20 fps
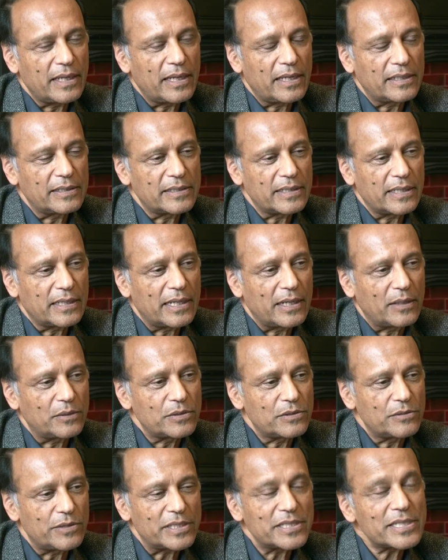and
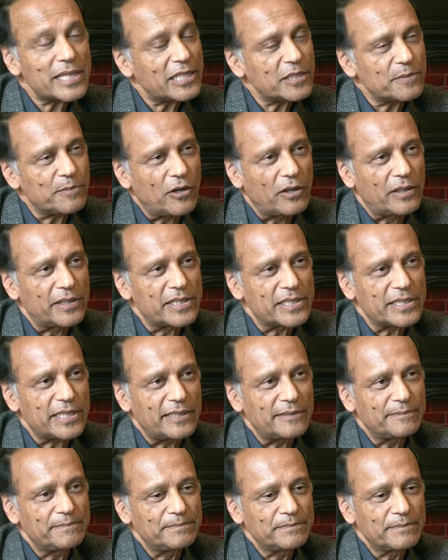how to assess
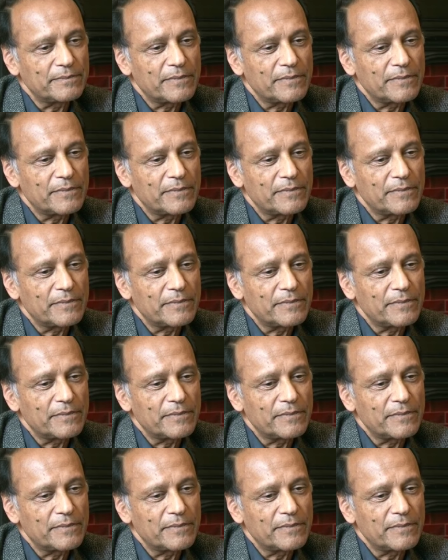policy.